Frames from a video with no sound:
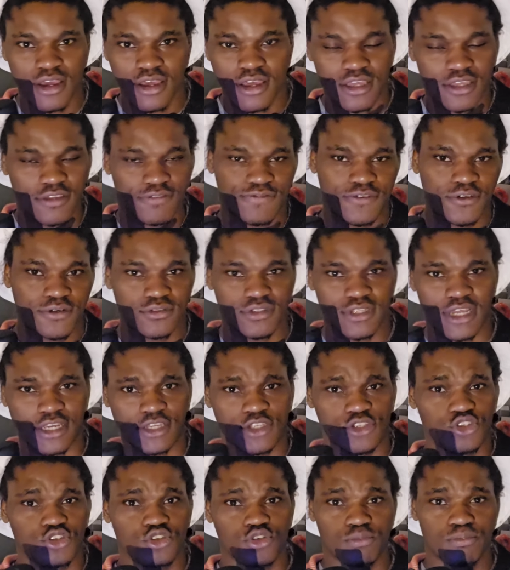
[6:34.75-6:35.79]
He feels like
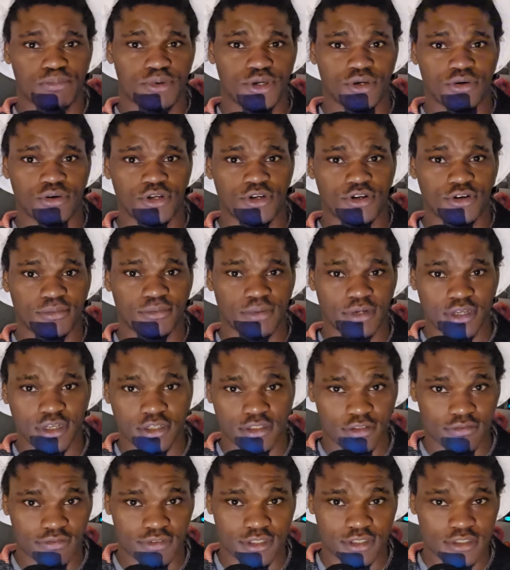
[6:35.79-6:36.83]
he's superior because
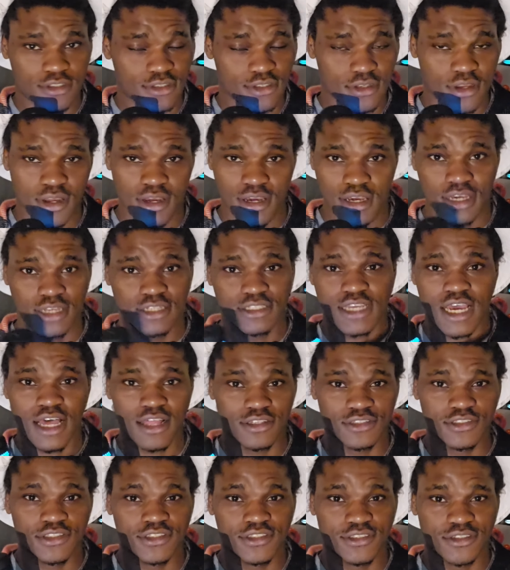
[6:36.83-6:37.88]
of his
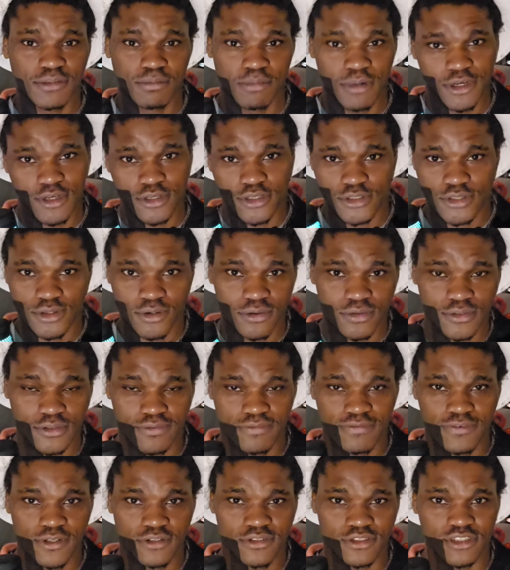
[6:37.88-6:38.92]
intelligence, but he also
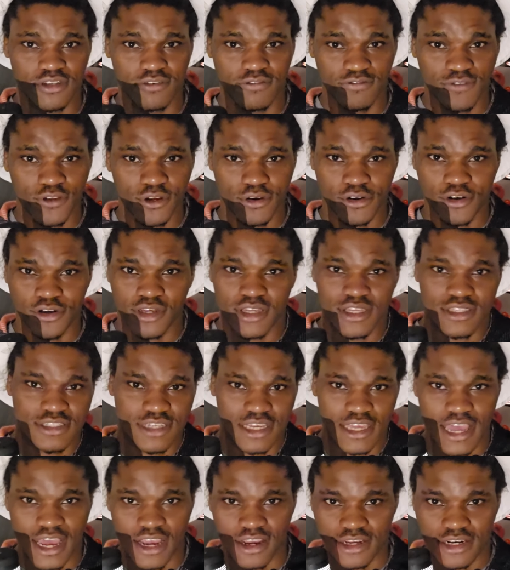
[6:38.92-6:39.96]
feels inferior because he can't